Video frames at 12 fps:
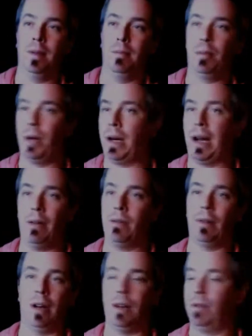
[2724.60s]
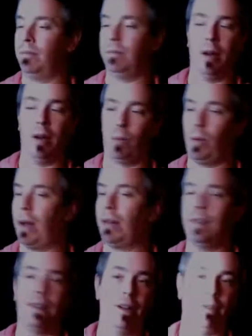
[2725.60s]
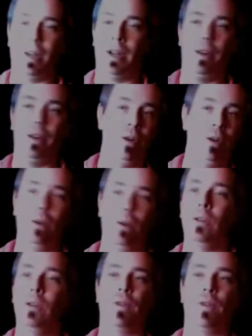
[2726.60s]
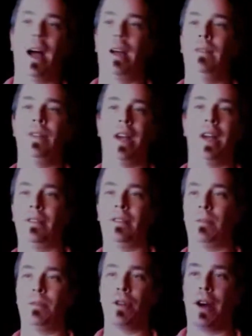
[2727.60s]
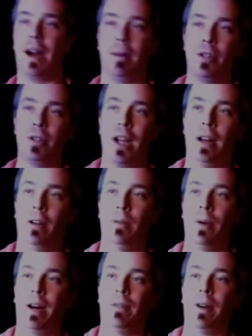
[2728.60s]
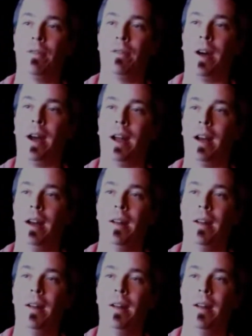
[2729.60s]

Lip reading: putting out a relatively new 5-10 subscriber channel, whatever I find,